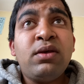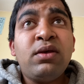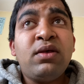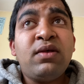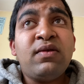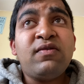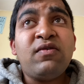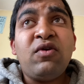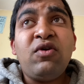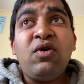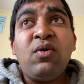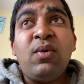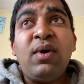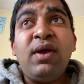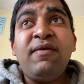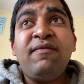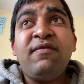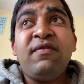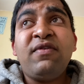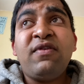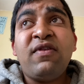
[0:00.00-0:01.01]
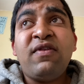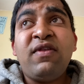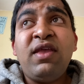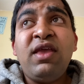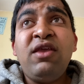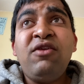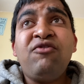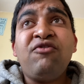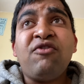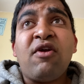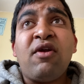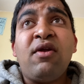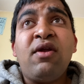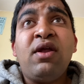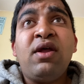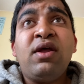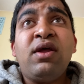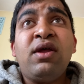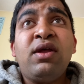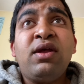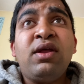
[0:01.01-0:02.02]
So your wife is a teacher.
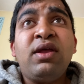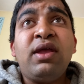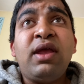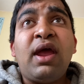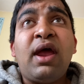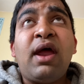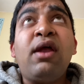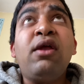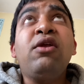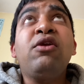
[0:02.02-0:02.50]
Yeah.